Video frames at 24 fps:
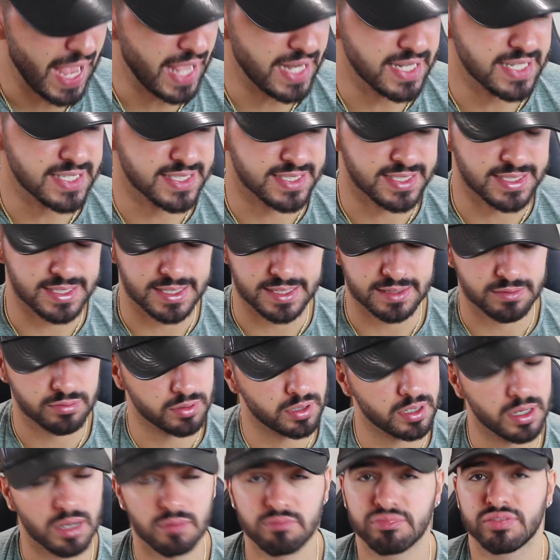And listen,
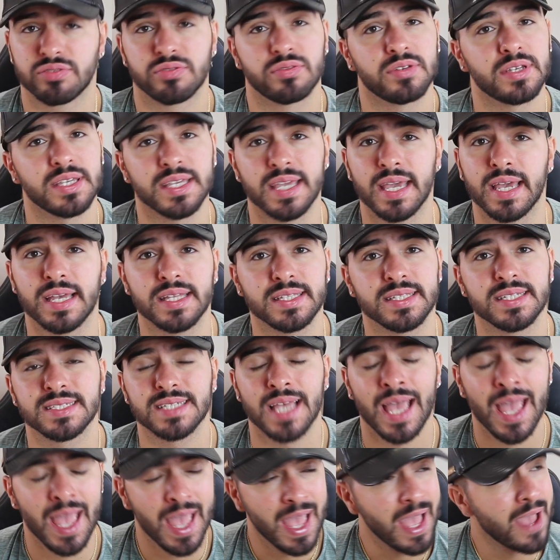yeah, this,
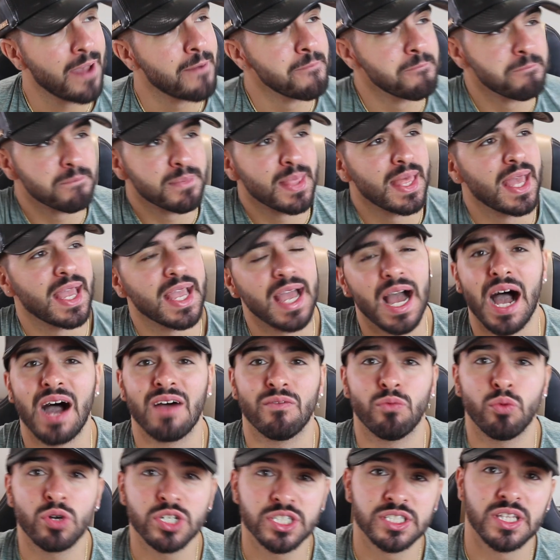
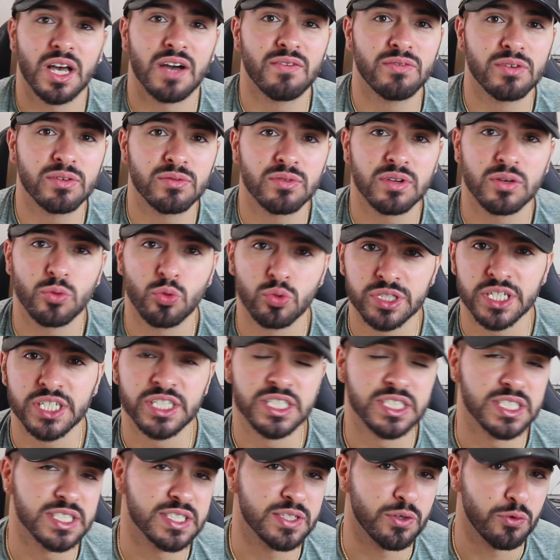I've watched the other
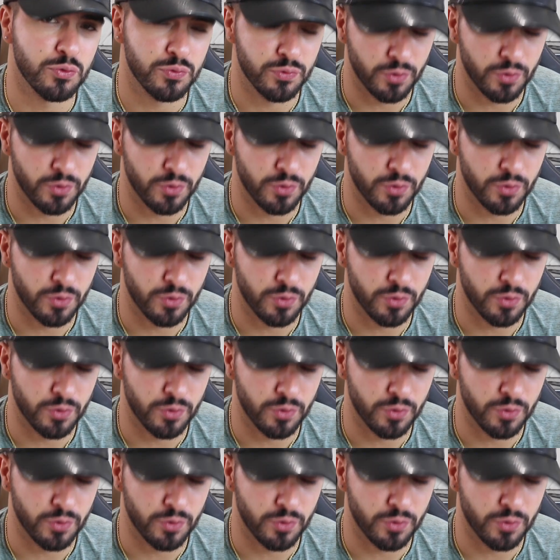auditions so